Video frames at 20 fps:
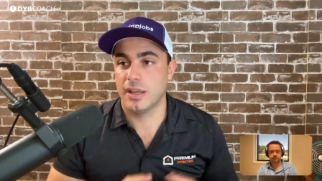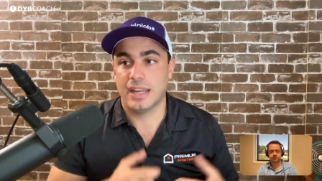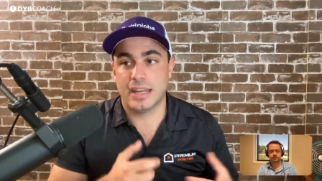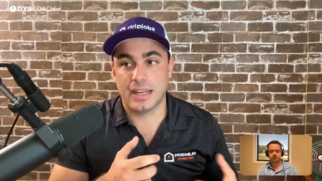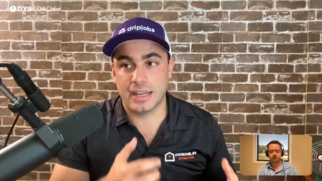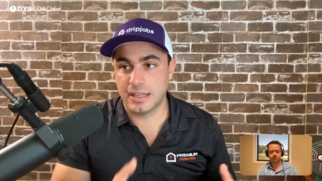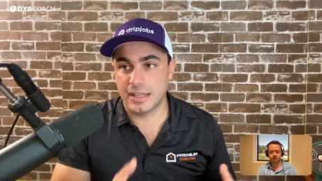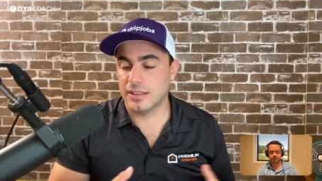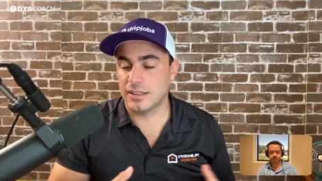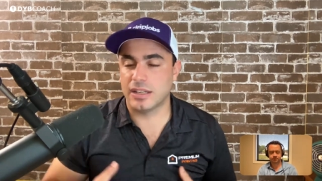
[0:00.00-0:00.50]

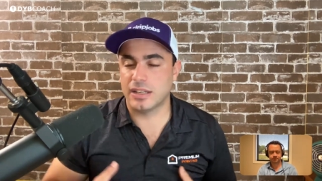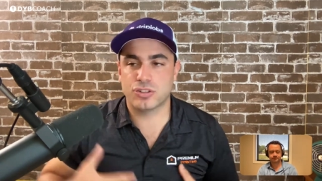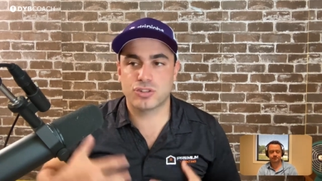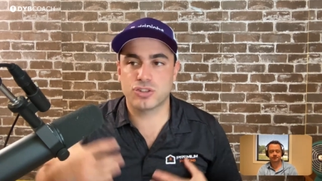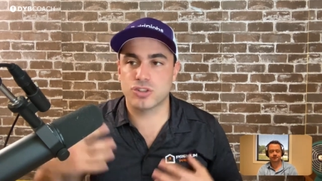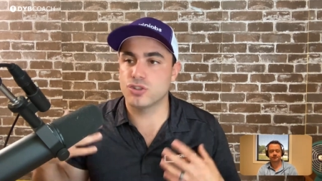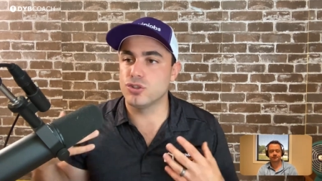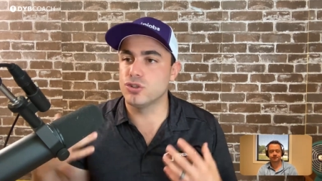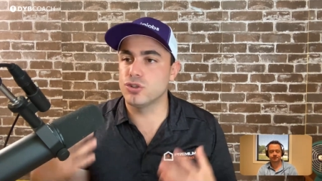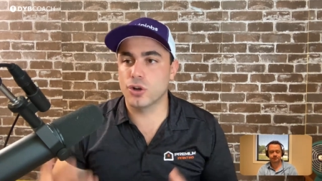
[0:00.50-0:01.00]
Hey, and it's
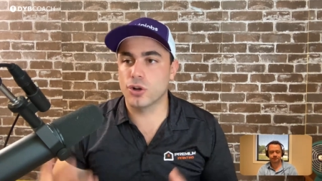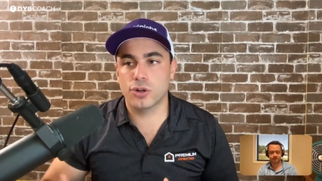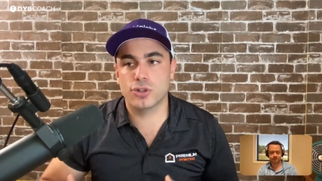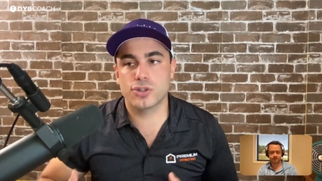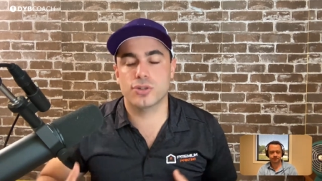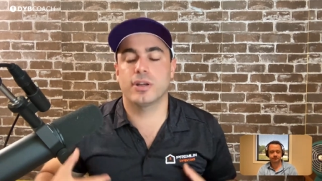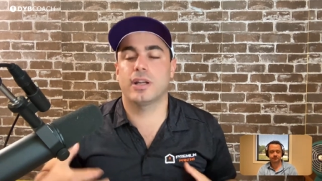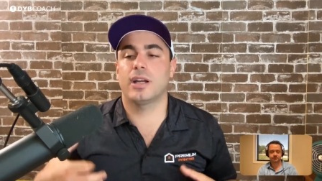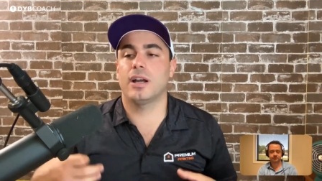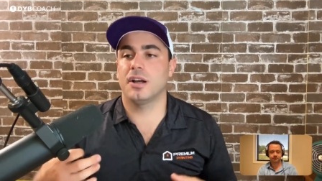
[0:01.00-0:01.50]
just
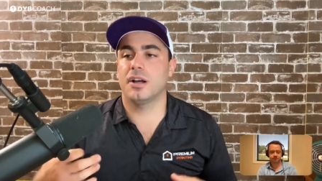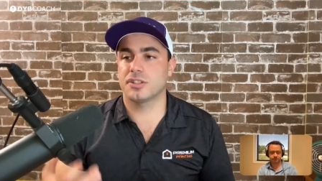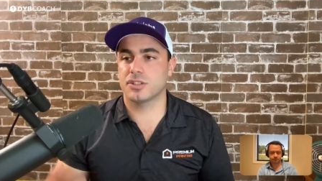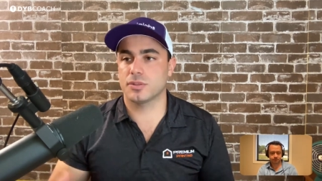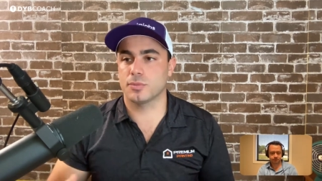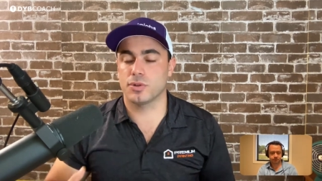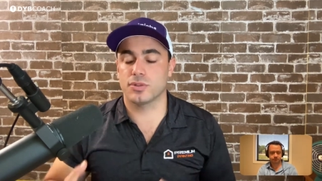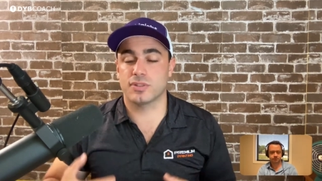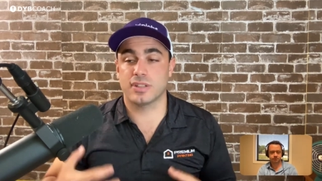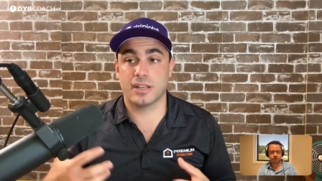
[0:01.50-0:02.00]
nurturing
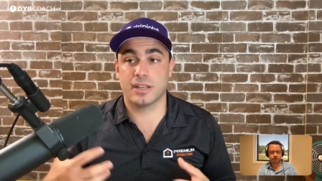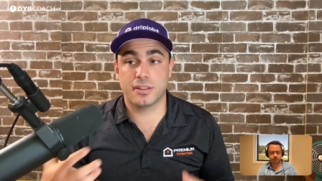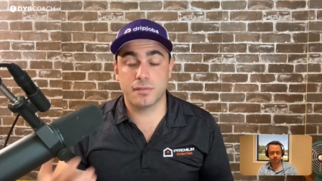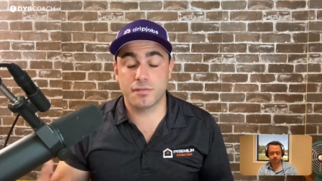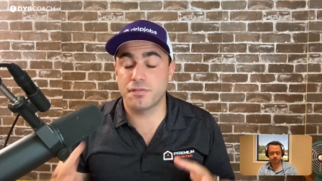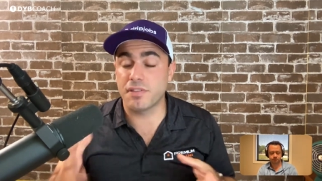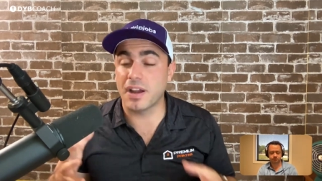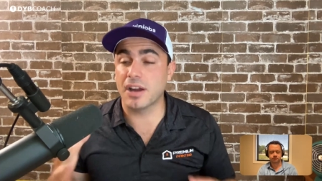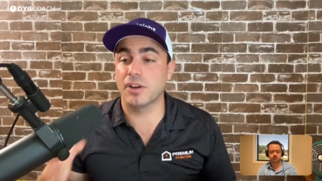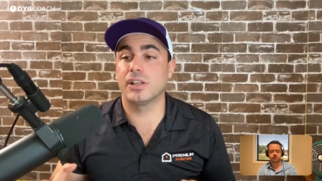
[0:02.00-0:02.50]
customers. And at the
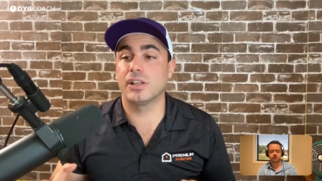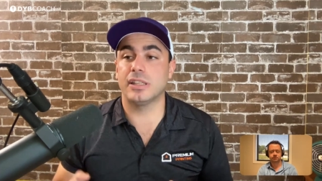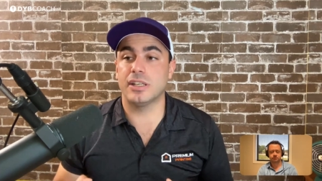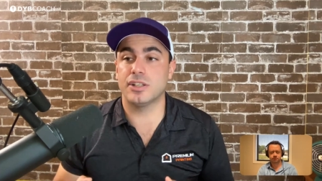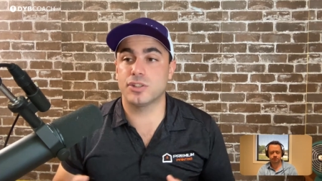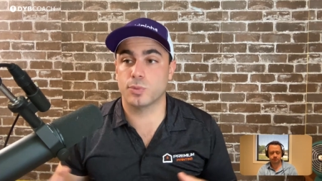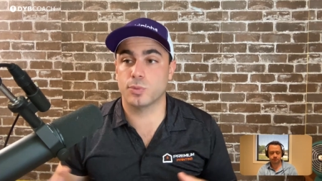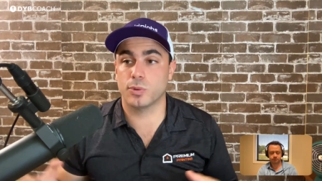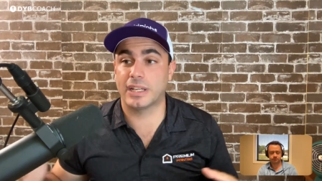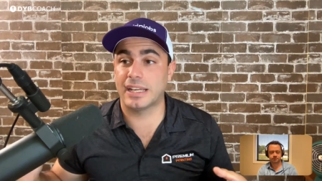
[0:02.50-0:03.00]
very mm-hmm.
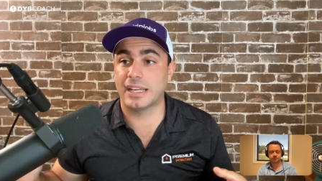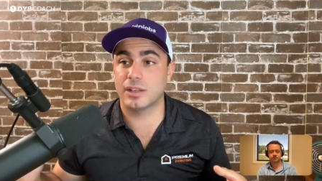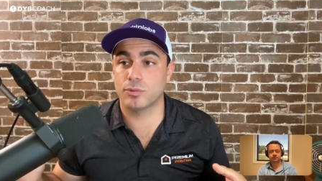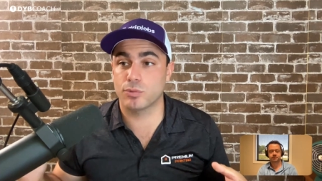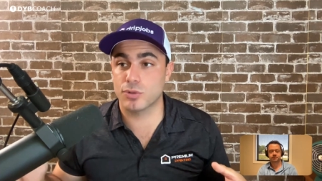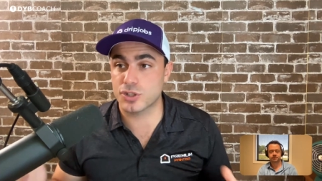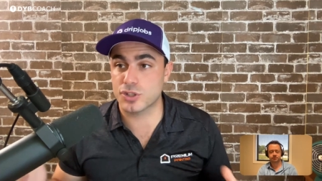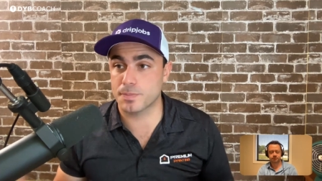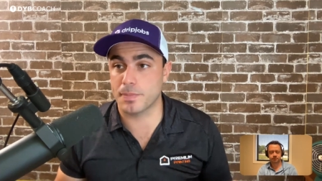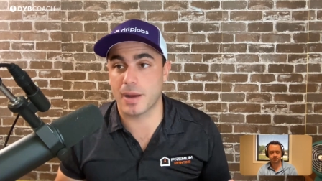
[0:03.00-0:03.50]
least, we're getting
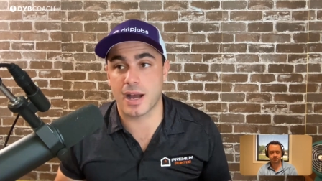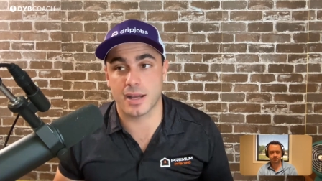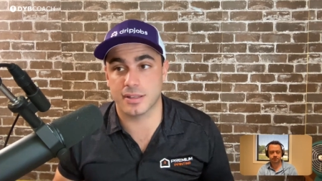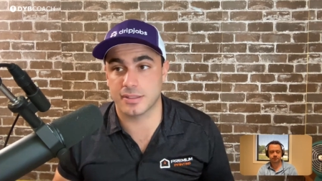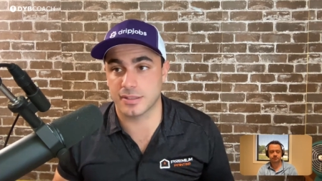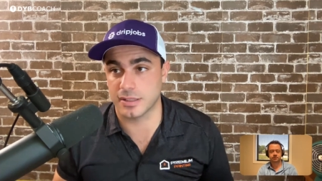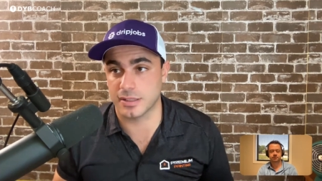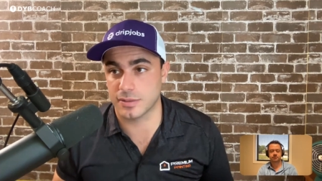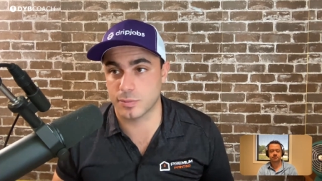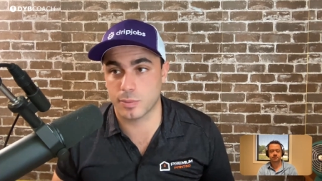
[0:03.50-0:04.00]

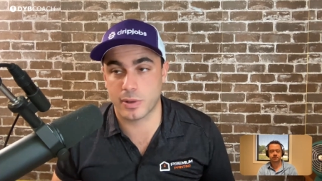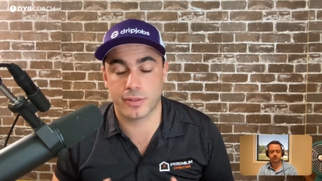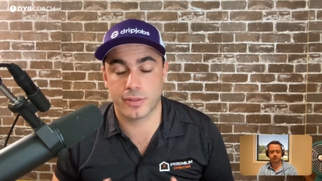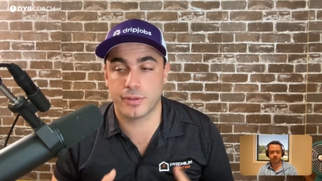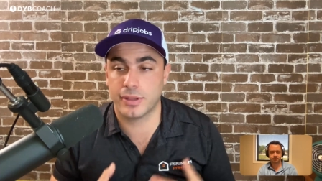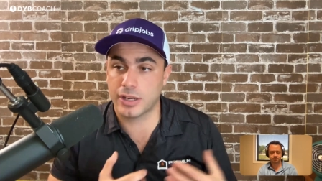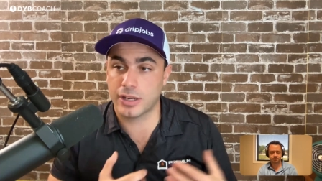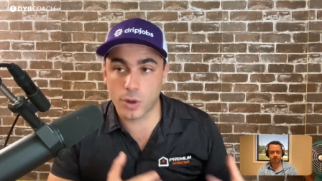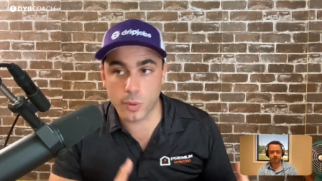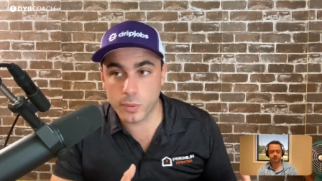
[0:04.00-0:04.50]
responses. Whether
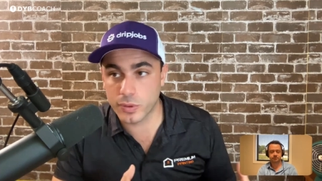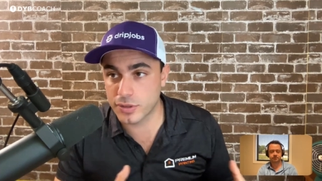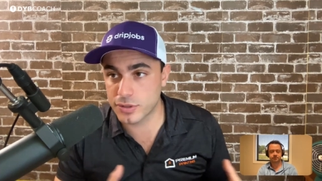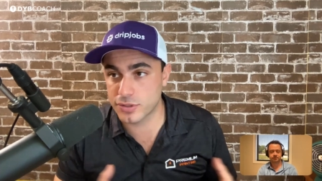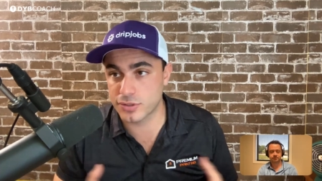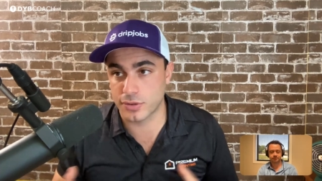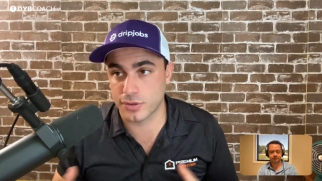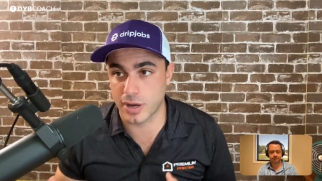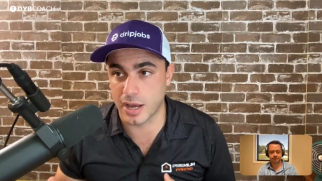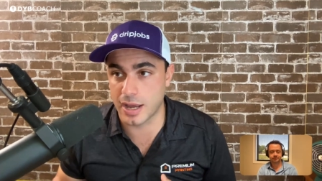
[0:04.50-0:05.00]
they go with
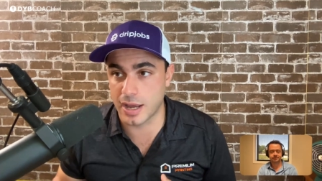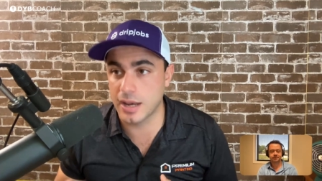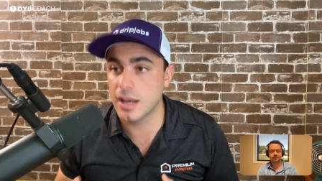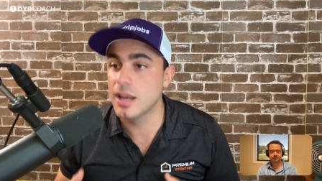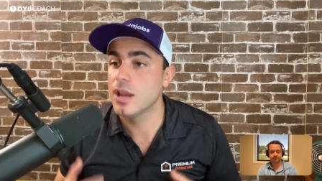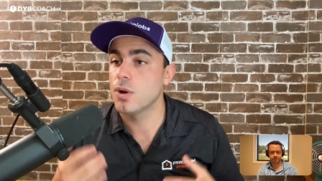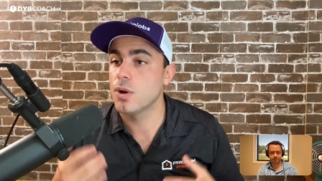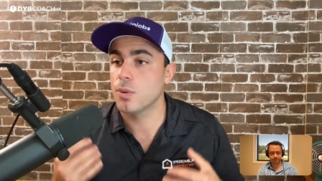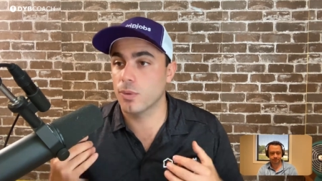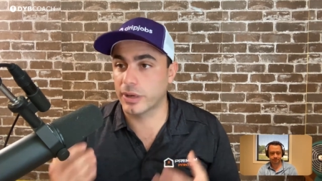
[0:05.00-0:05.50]
us or not,
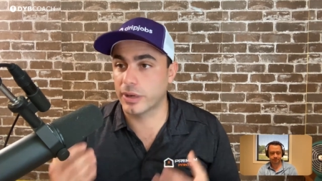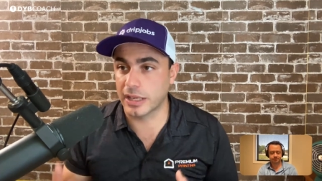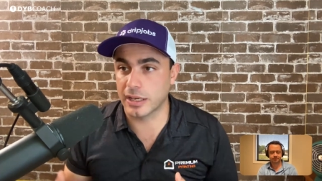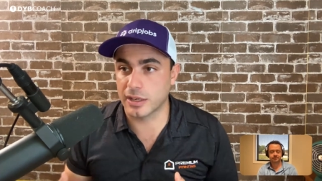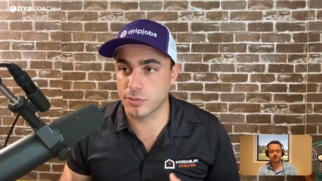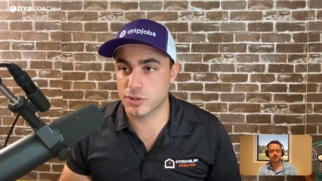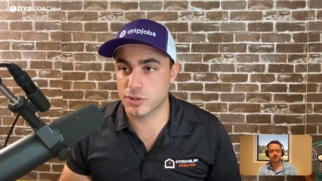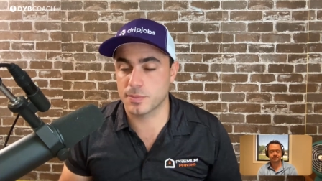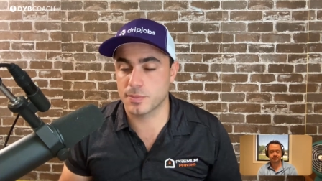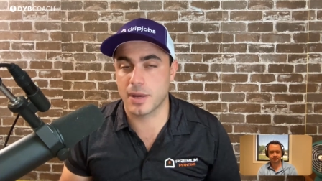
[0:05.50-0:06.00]
we're
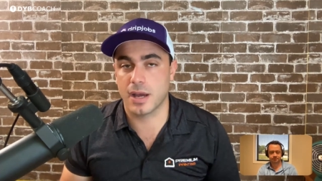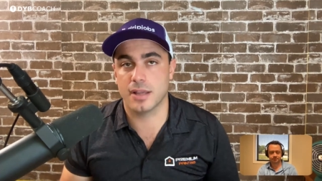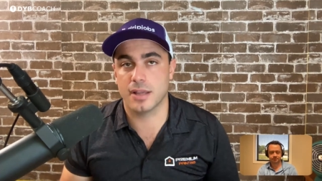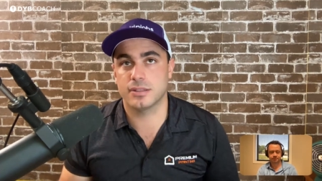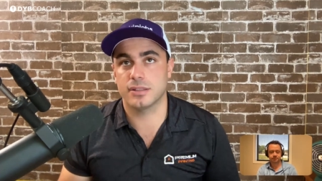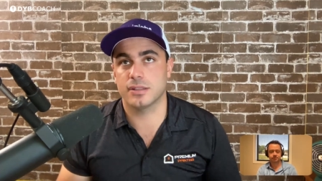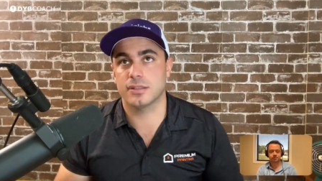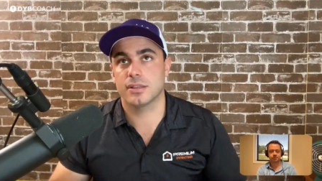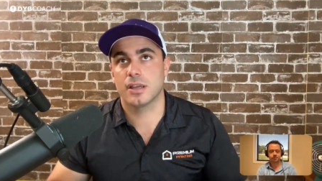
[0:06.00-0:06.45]
getting responses.